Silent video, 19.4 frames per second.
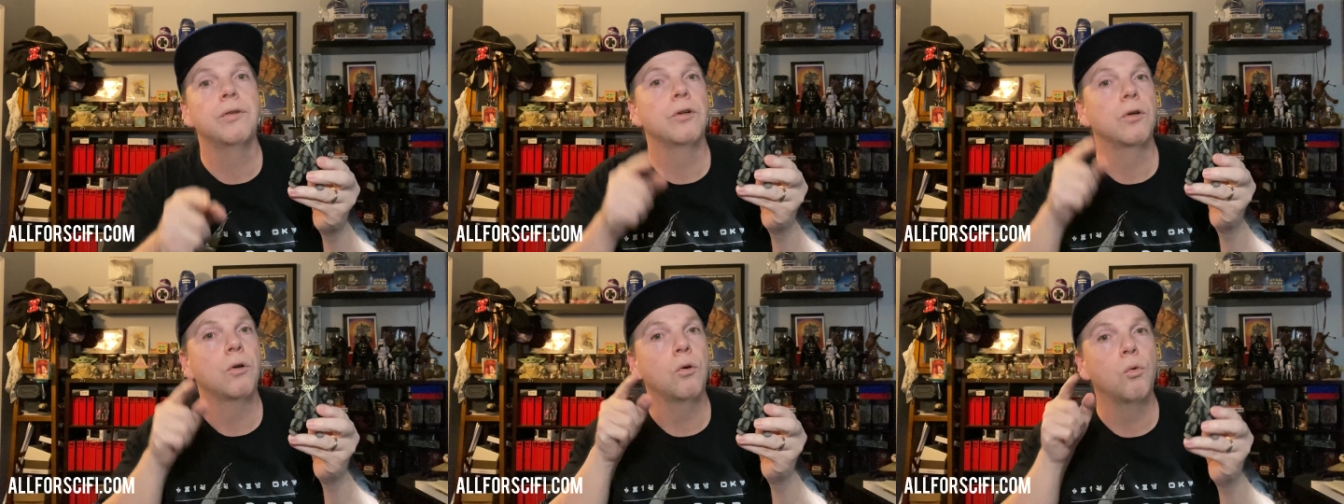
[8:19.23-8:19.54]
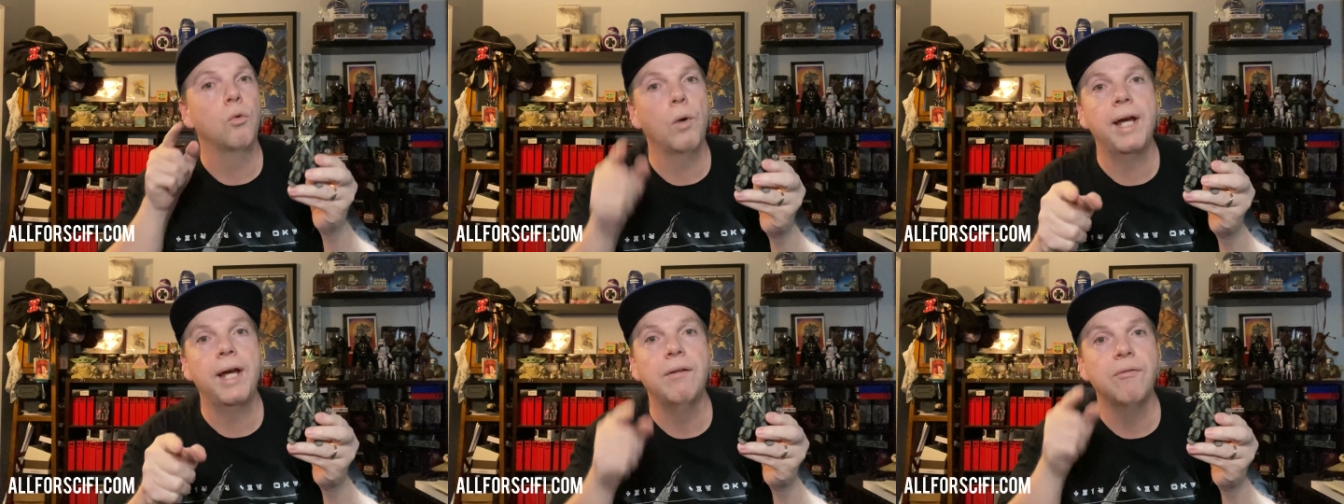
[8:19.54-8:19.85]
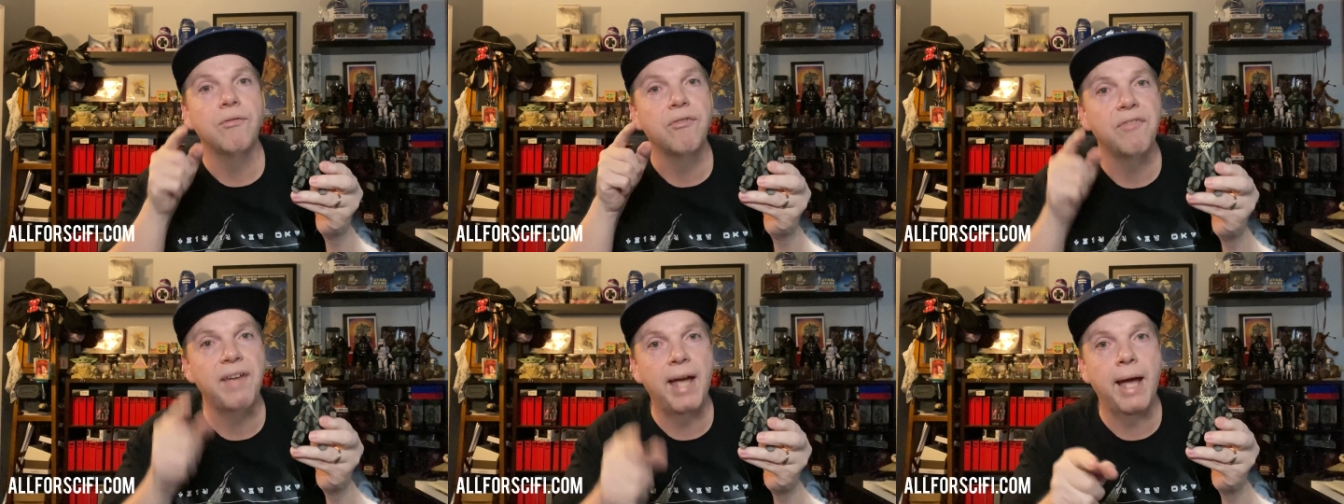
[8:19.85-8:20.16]
They're great
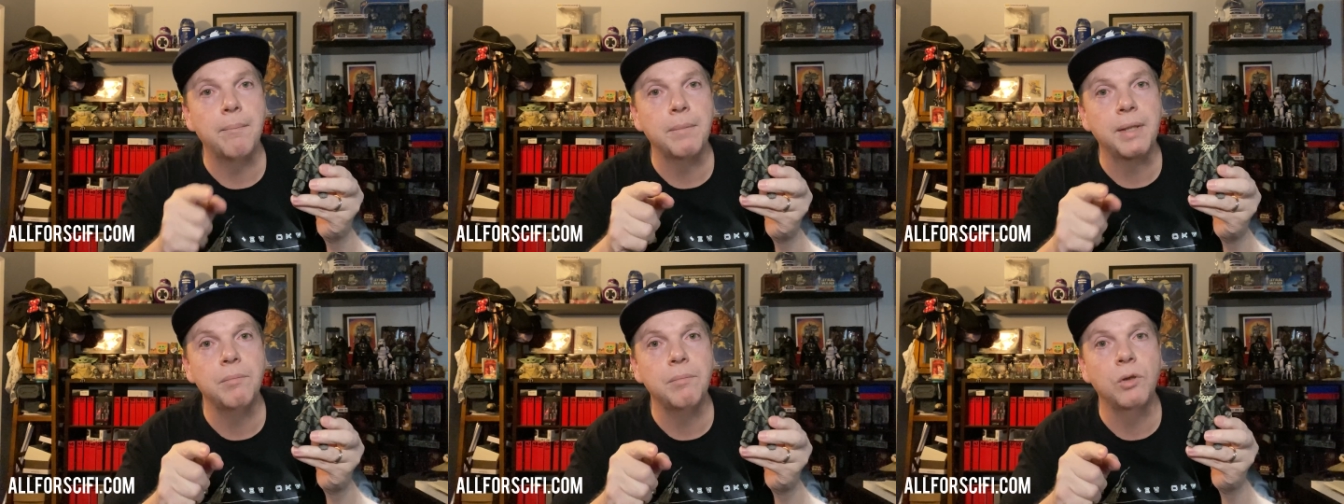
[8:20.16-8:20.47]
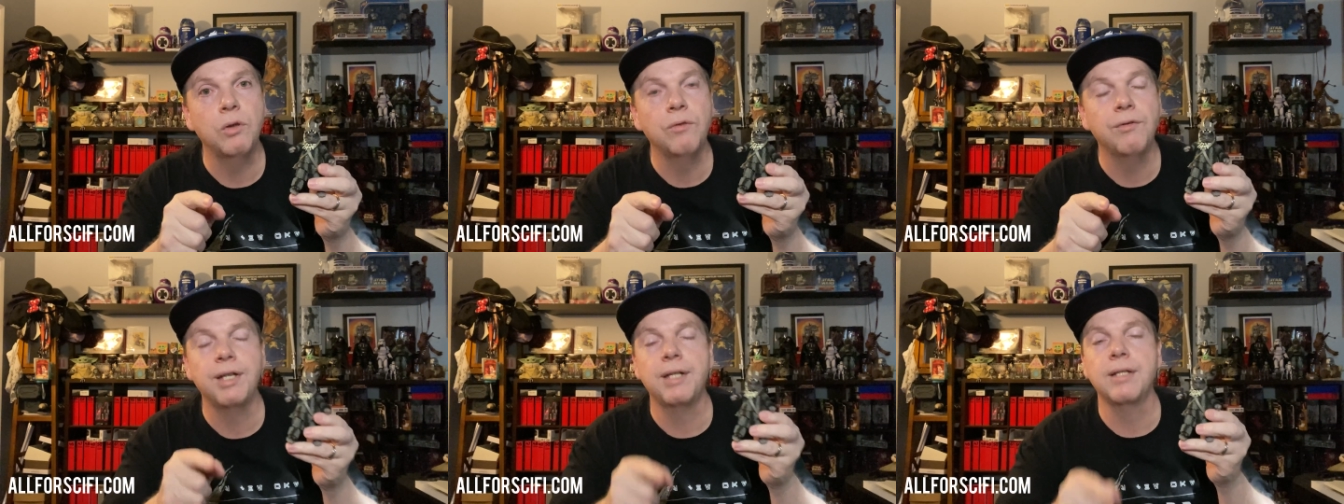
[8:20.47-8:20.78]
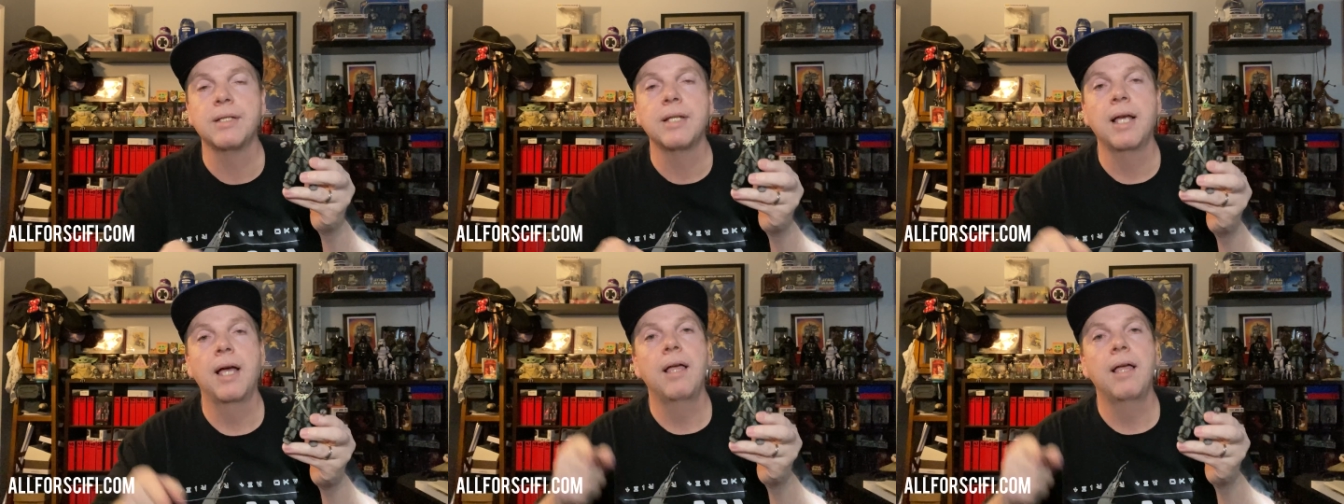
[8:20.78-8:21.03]
family movies.